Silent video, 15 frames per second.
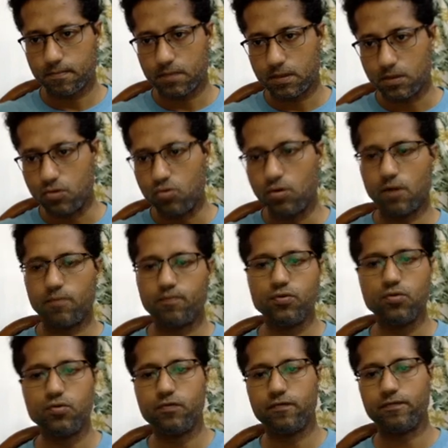you now
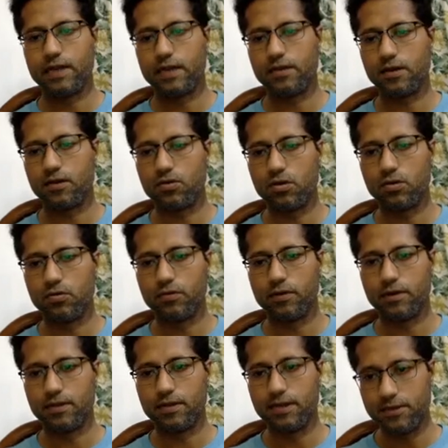prove that they are
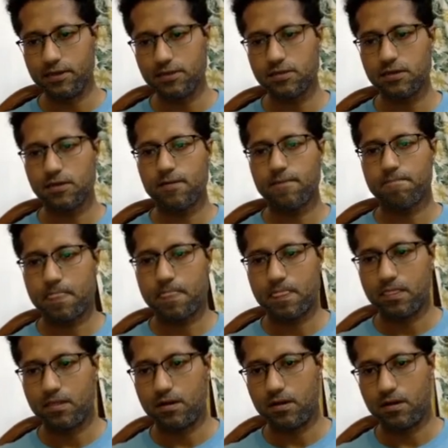congruent. That is,
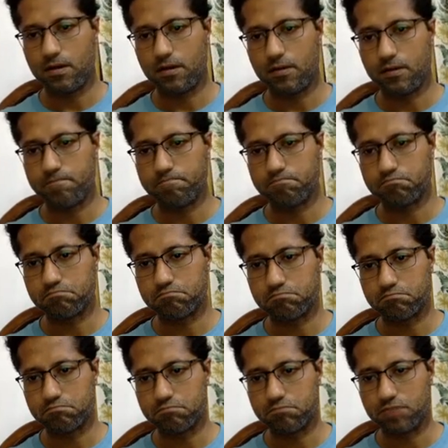the
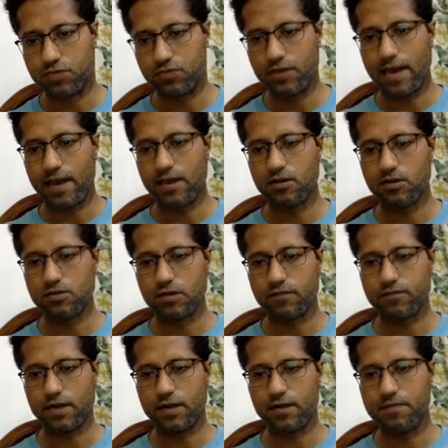three angles of
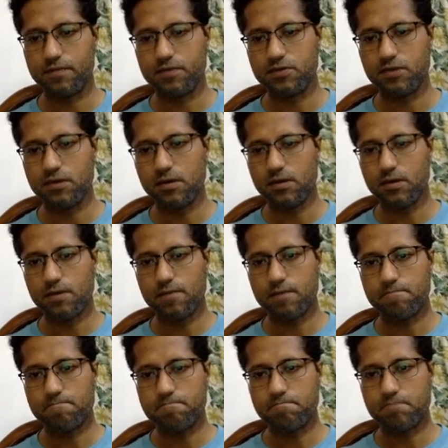triangle ABC
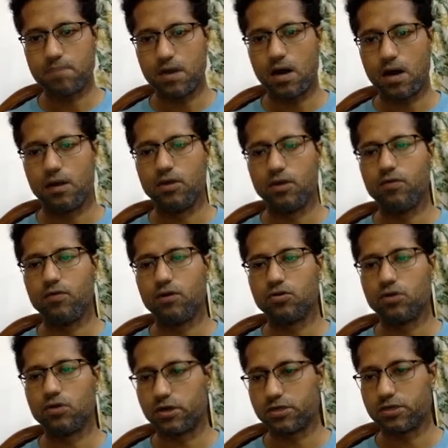are equal to
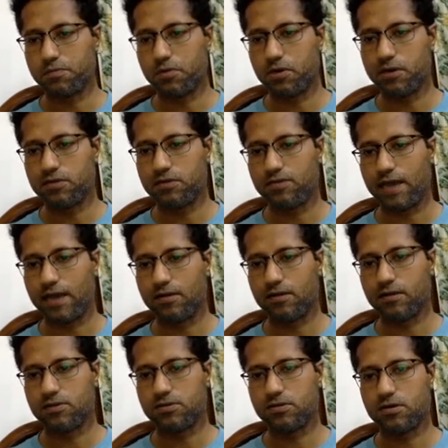the corresponding three
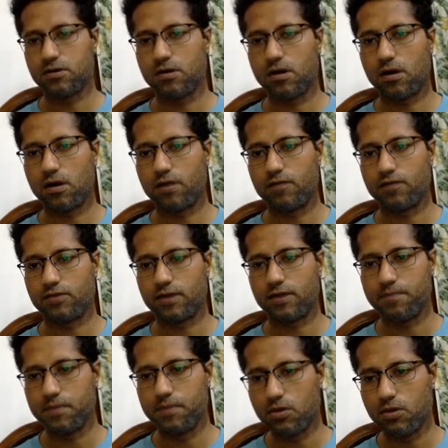angles of the
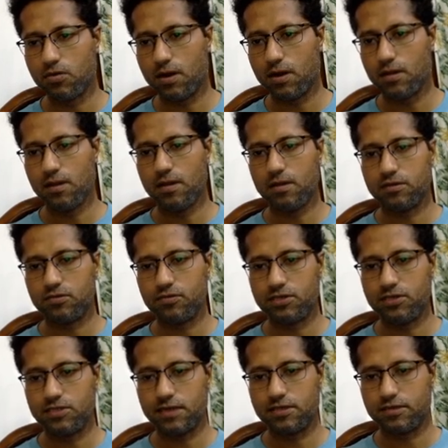triangle PQR. Three
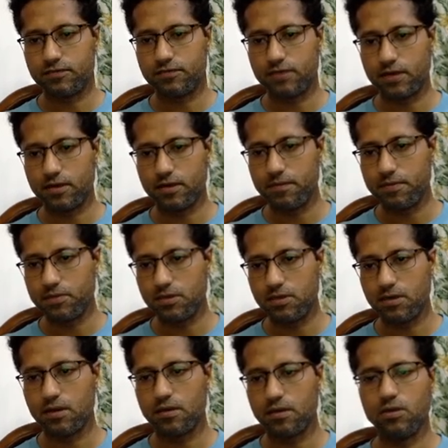sides of triangle
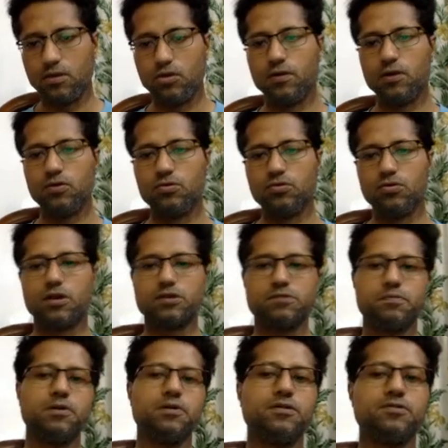ABC are equal to the
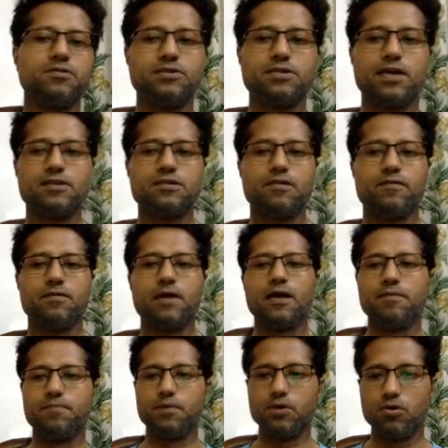corresponding three sides of
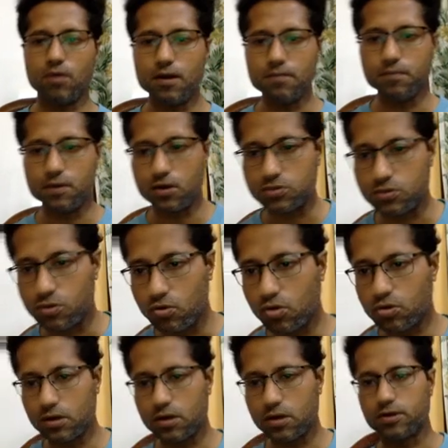angle PQR, because you
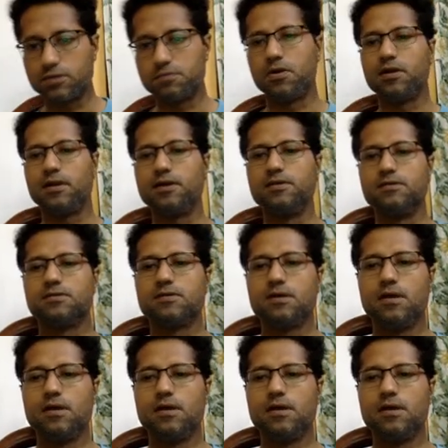know the correspondence.